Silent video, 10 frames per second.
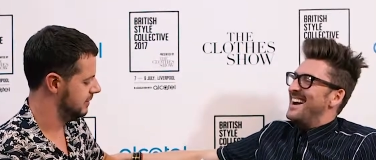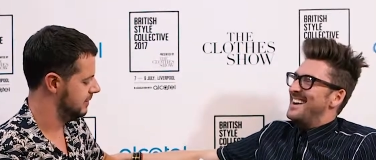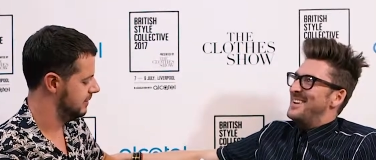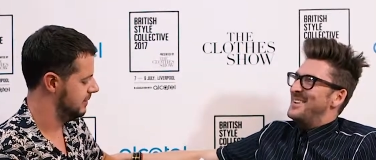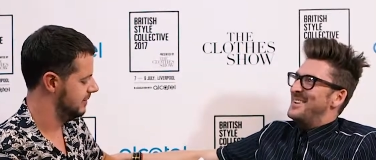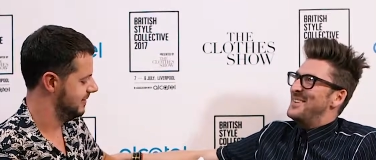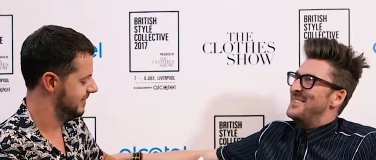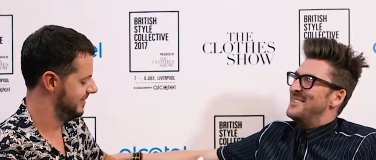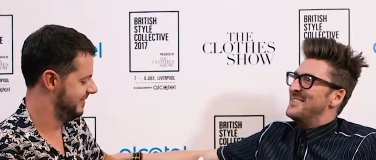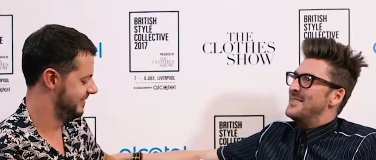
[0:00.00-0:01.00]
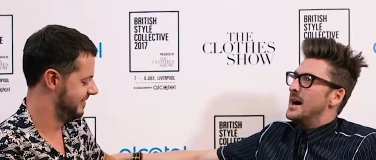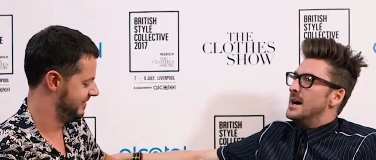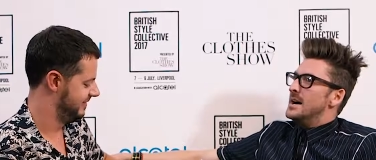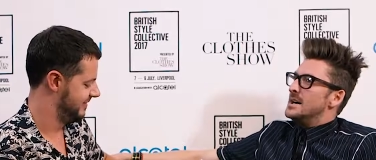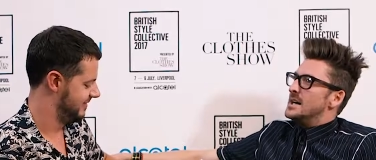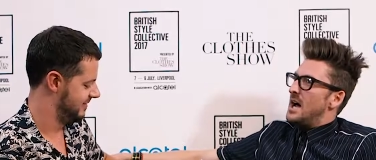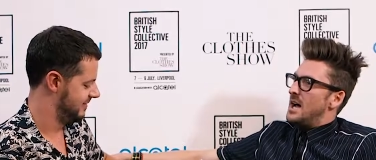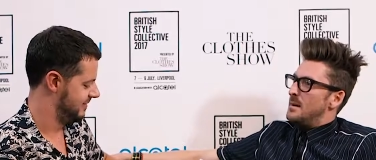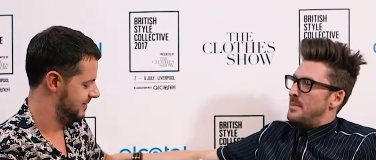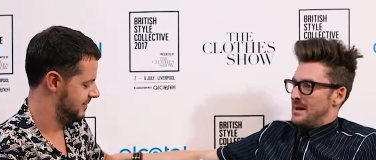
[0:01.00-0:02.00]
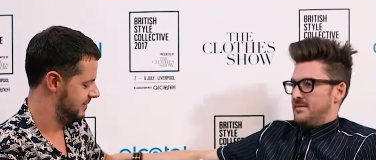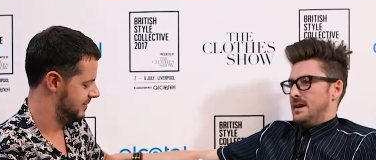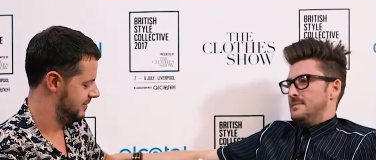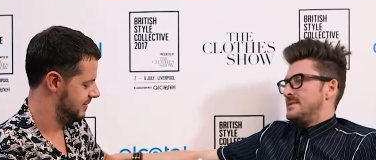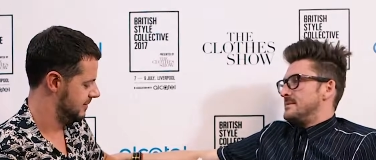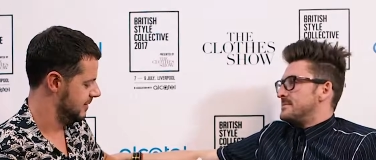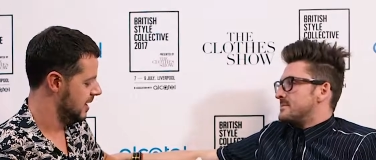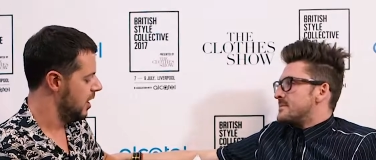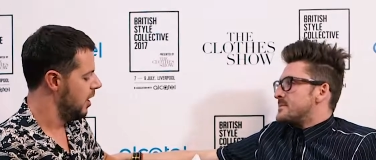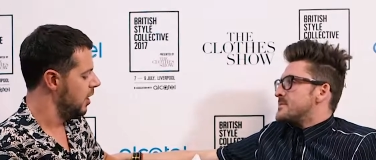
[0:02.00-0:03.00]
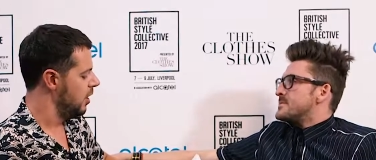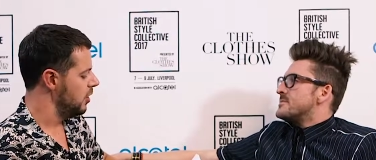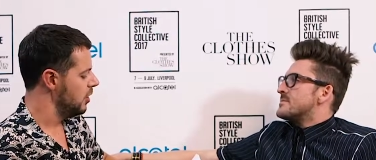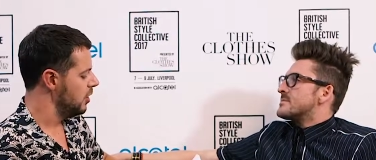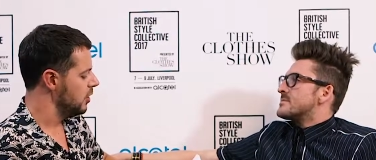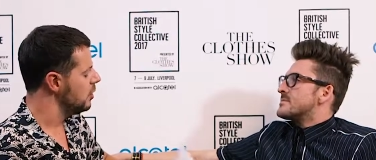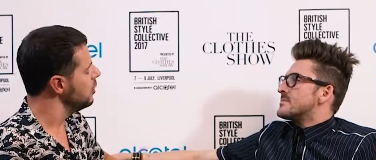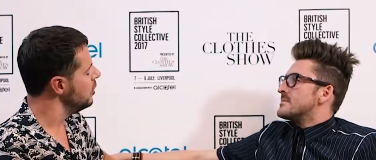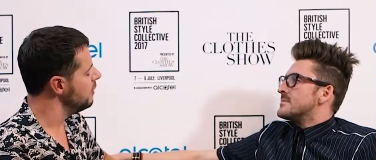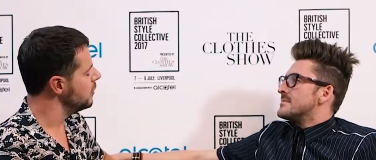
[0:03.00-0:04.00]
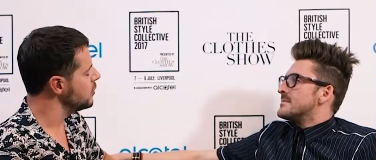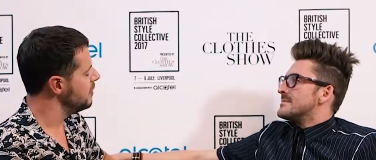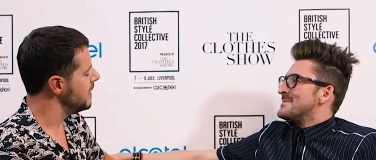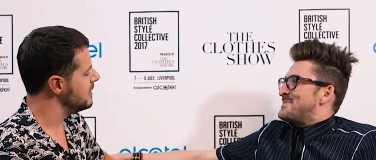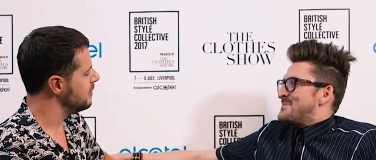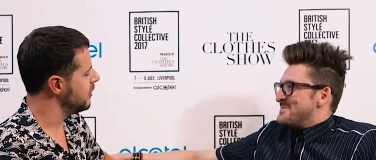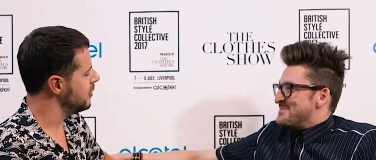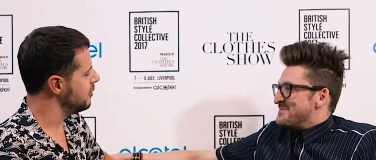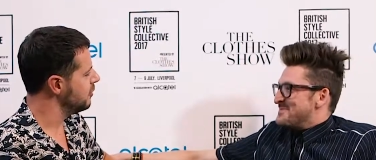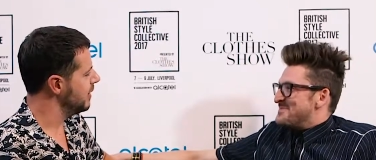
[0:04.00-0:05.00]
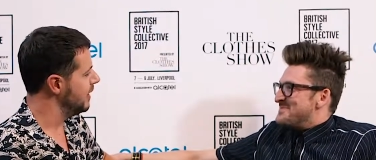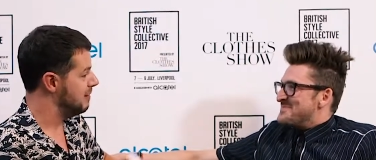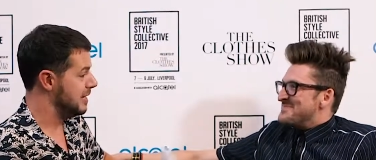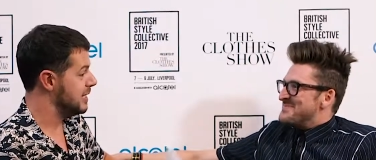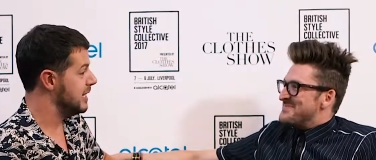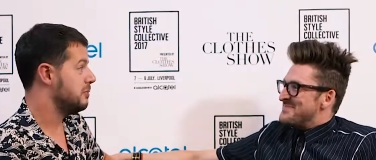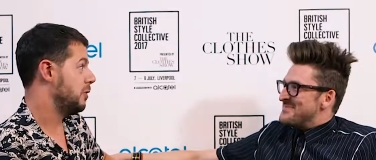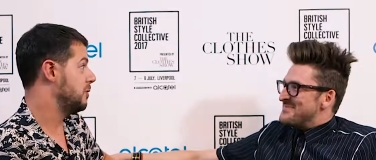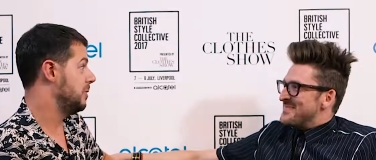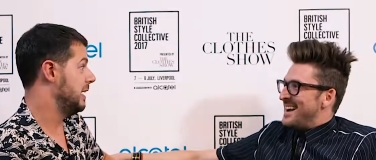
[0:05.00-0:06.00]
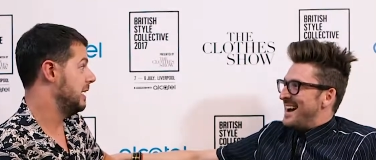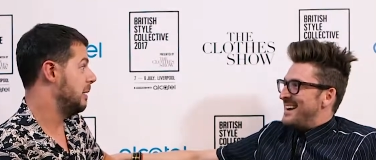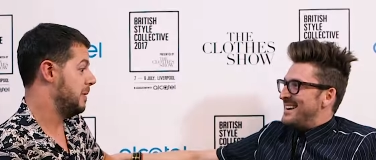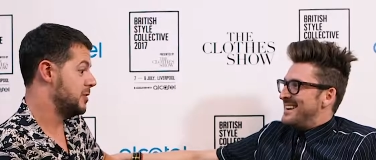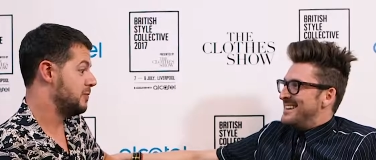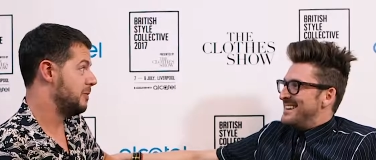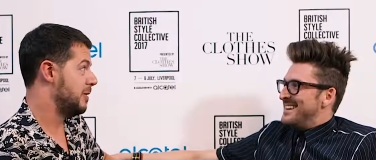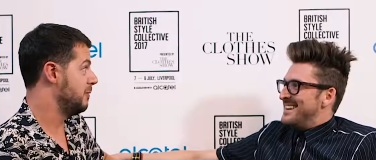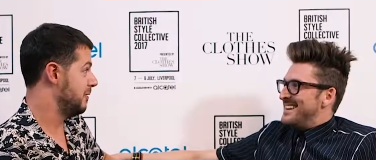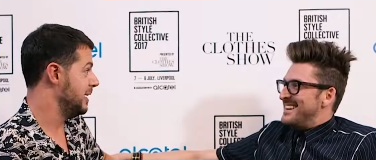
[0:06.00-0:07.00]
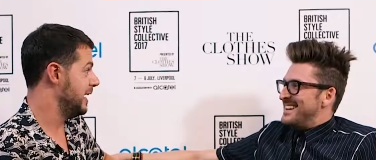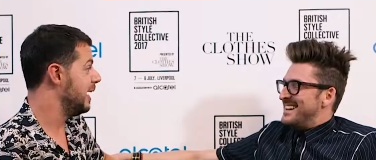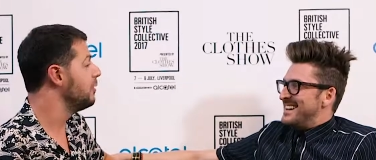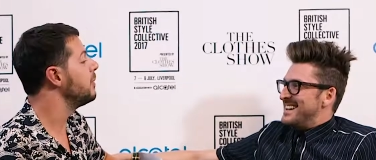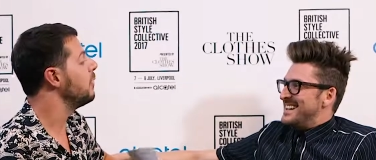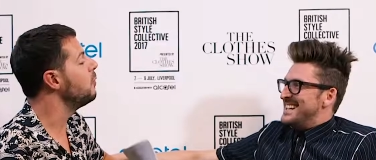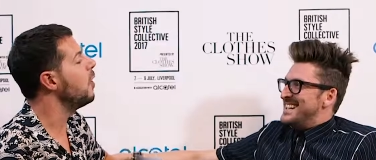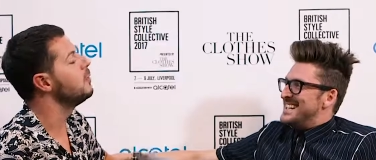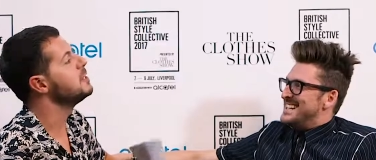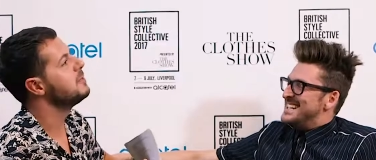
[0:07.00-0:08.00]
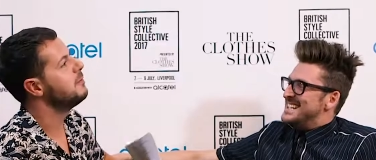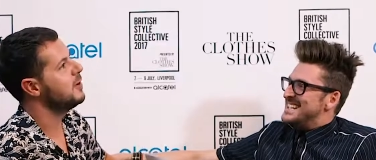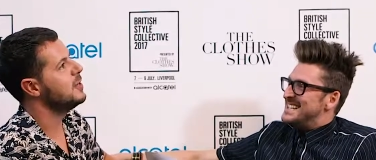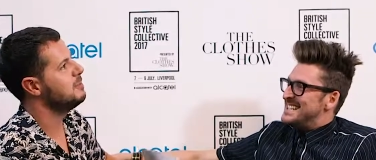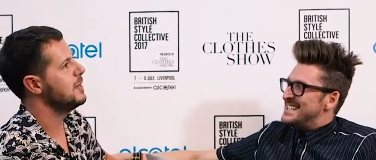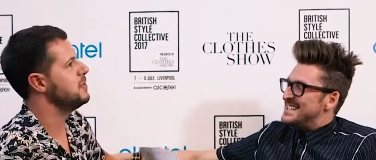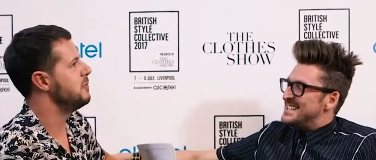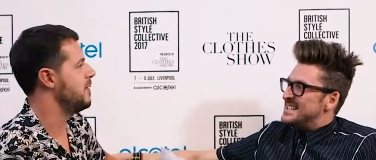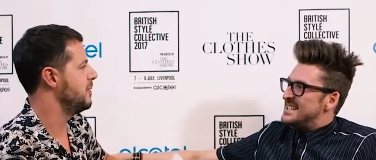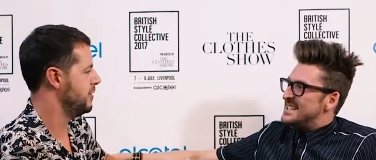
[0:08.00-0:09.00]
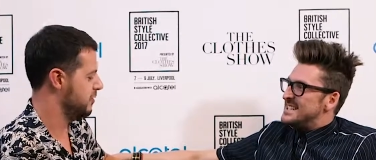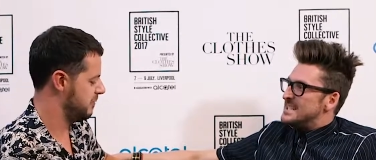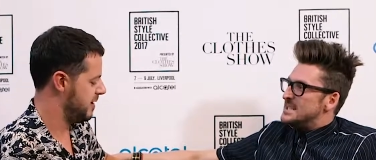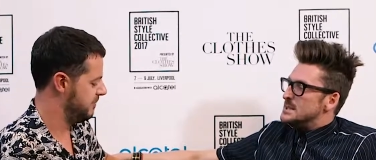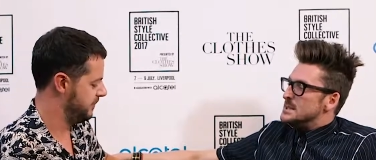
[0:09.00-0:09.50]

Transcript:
Speaker 1: Um, uh, backflips.
Speaker 2: You've got to an amazing point in your career. This is probably a pinch me moment right now, but what was the first pinch me moment in your career?